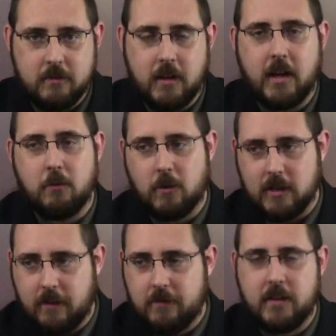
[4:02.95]
And we're
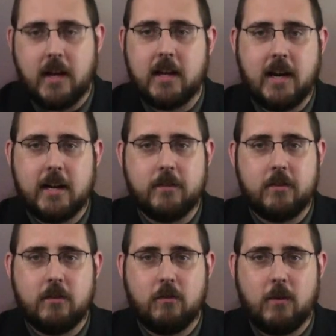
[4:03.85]
left in that kind of a
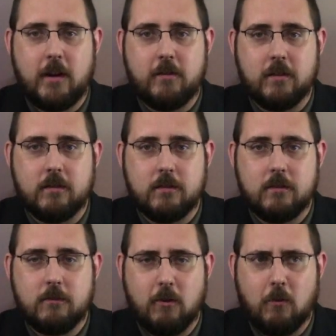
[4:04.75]
situation
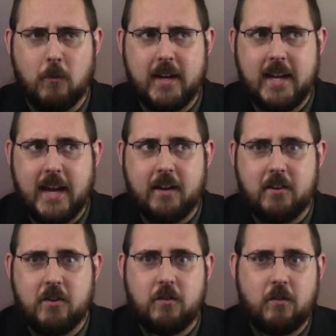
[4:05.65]
where we
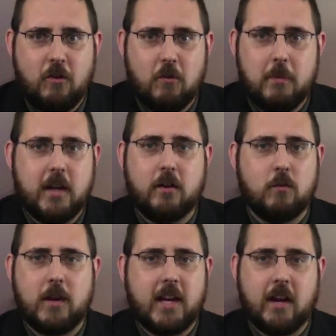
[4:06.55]
can't consume
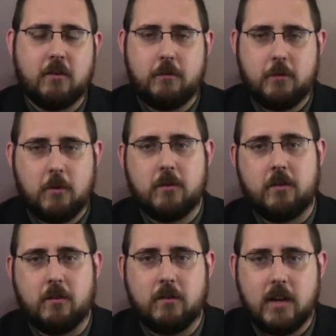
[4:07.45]
because we can't afford
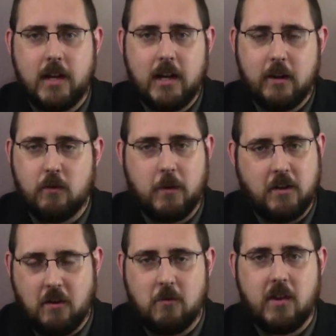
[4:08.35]
to. Because we
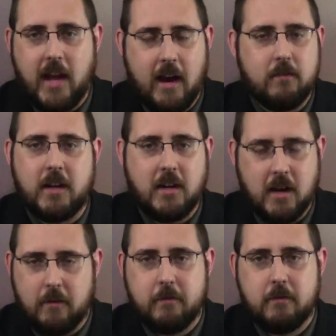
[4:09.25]
don't have
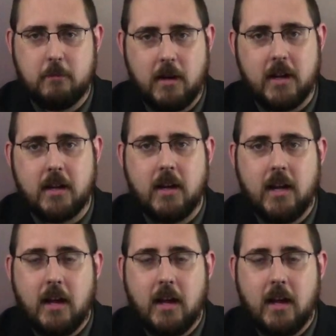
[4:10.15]
enough money.